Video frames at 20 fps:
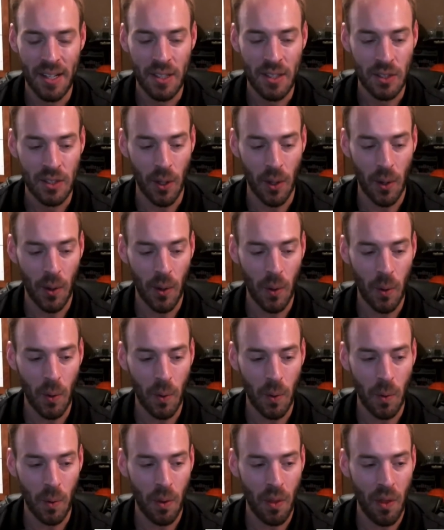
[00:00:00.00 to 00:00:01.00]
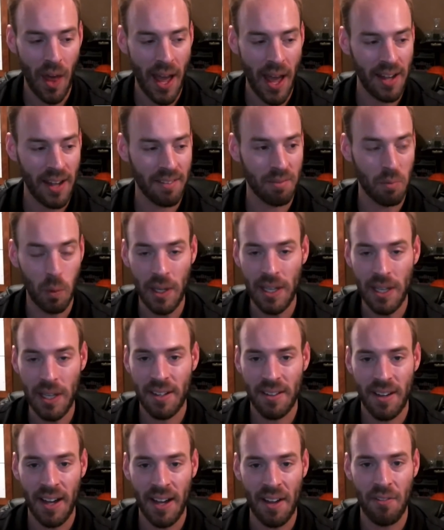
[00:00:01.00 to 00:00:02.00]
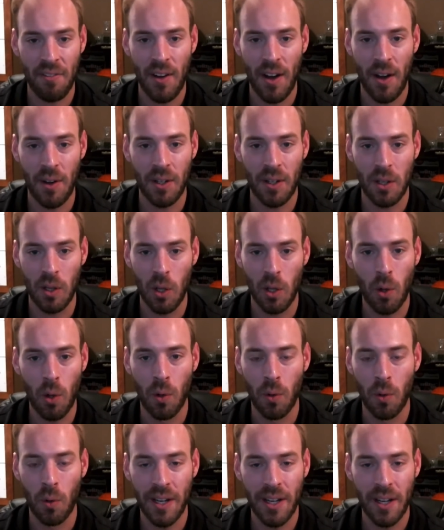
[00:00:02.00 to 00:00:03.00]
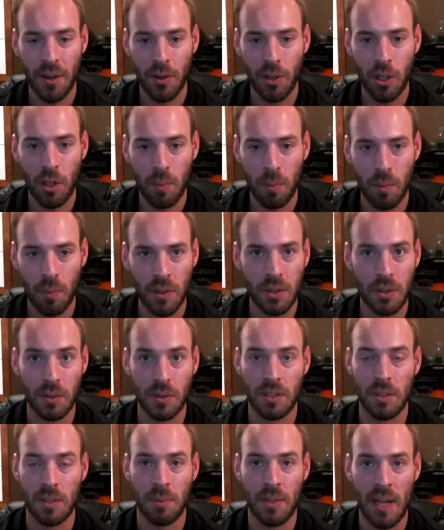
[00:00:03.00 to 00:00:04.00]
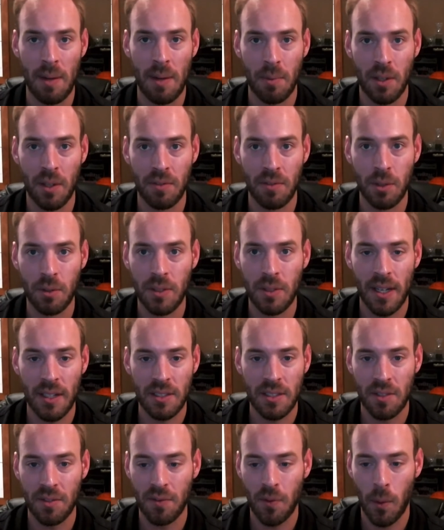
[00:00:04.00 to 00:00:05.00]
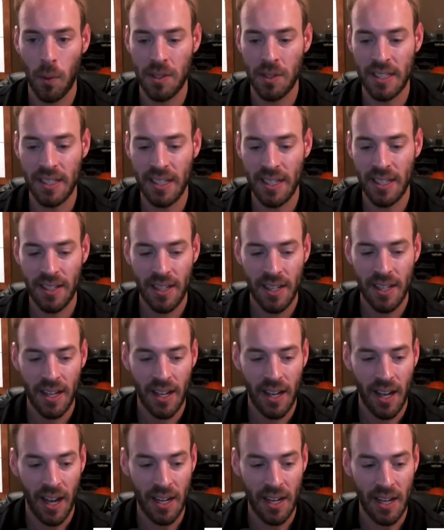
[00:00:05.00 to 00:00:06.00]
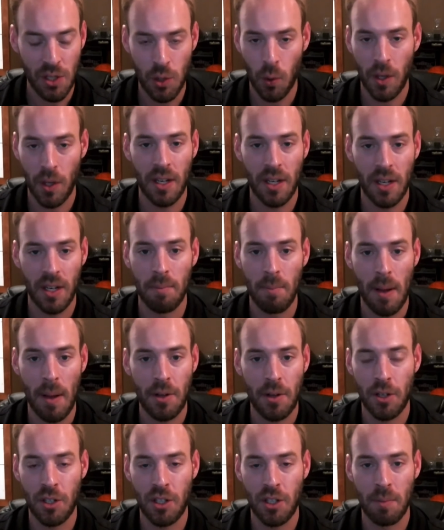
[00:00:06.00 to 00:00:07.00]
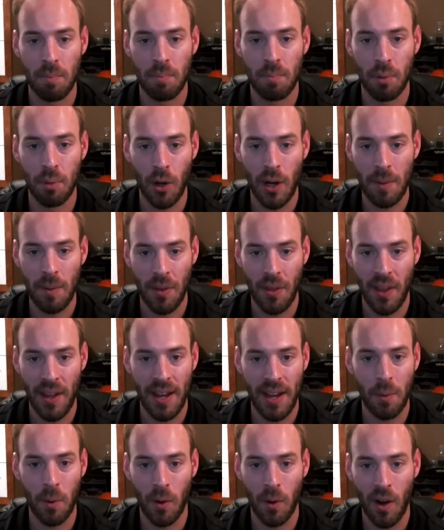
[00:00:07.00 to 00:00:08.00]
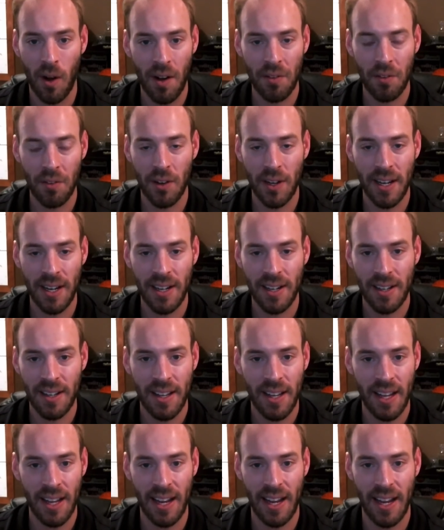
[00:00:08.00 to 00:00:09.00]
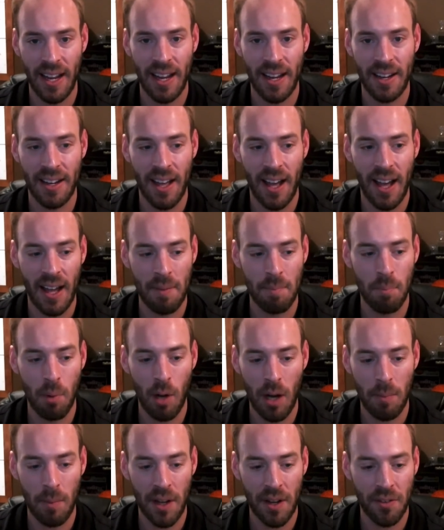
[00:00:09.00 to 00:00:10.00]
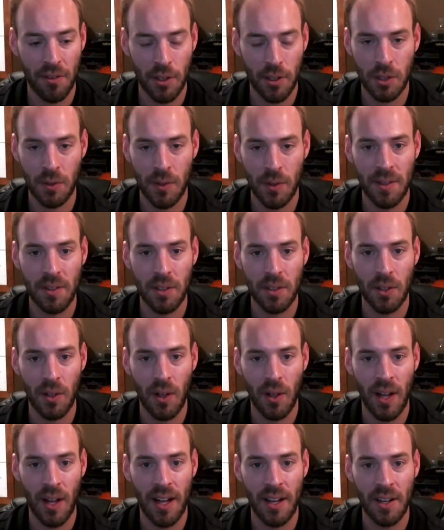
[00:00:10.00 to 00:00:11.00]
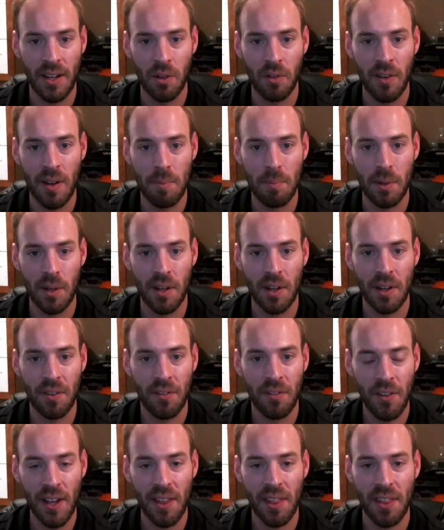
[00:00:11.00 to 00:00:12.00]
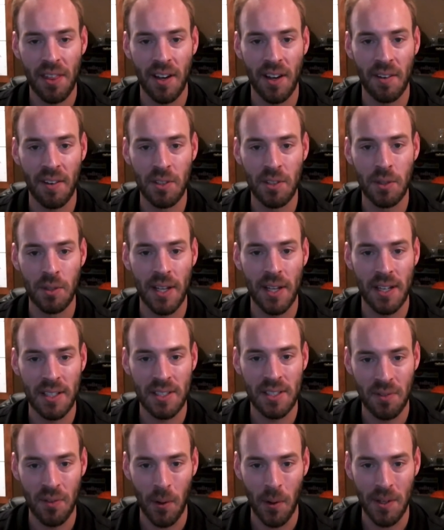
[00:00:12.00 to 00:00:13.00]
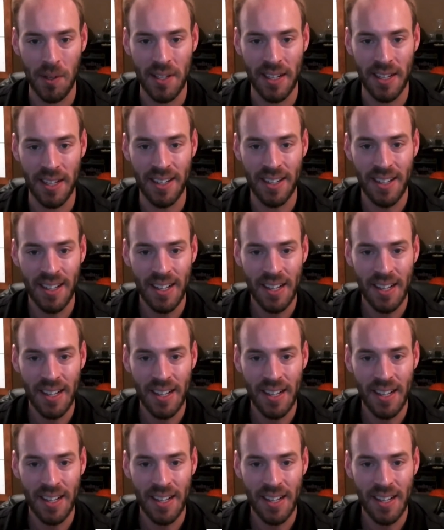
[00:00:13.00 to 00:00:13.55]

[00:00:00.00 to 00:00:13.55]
So that week I found a local REI group, which was September of 2014. I joined a mentorship program that they were offering, and I bought my first rental on November 5th of 2014.